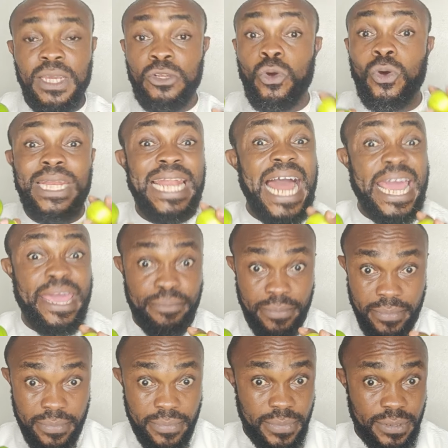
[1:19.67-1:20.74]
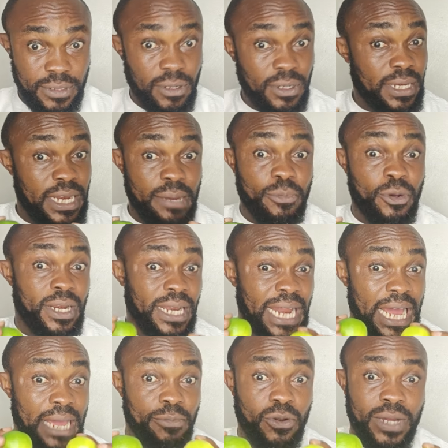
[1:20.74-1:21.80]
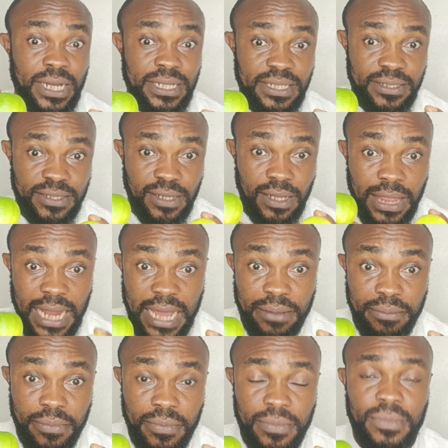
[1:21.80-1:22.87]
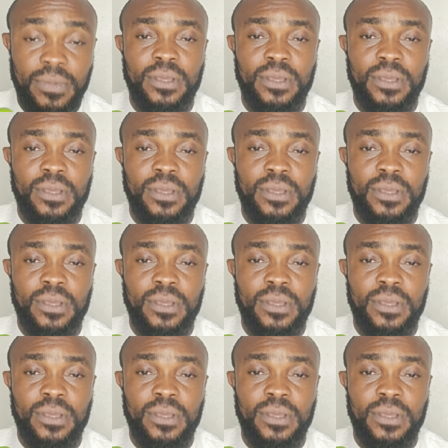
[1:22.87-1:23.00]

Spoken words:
Not lemon, lime. Look at this, lime.